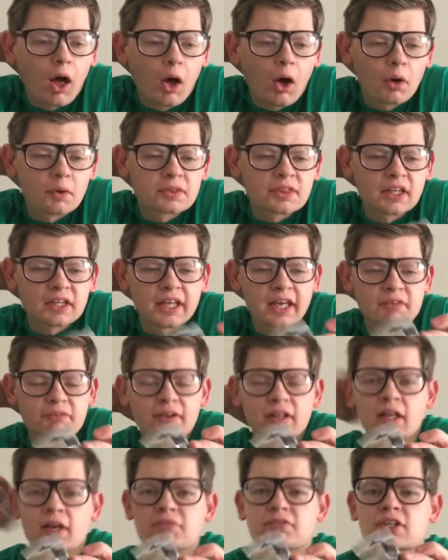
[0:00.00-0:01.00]
oh, the leg
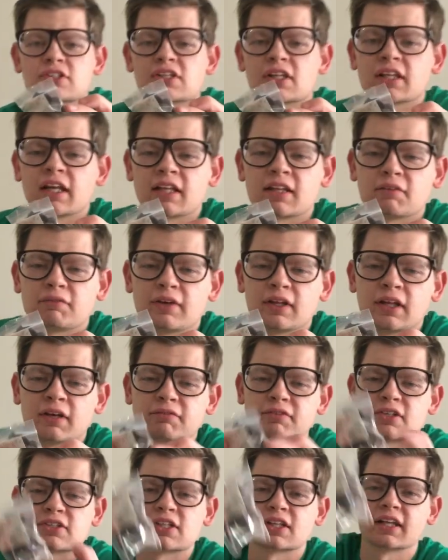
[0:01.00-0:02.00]
fell off, there's a leg that fell off,
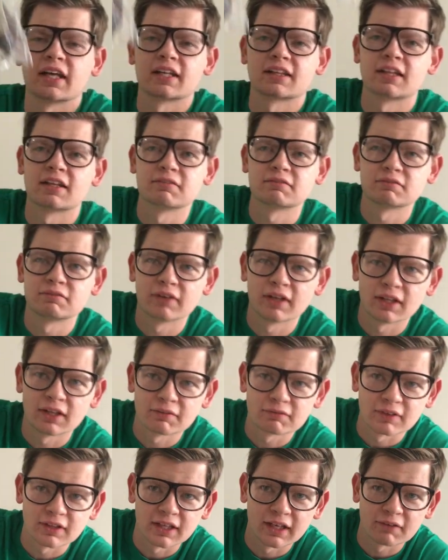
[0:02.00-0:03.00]
there's a leg that fell
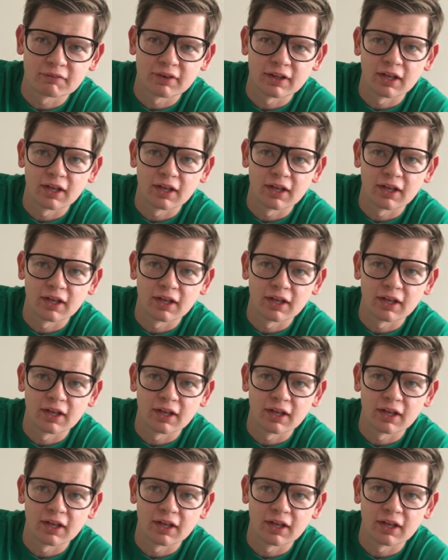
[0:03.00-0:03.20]
off, a leg fell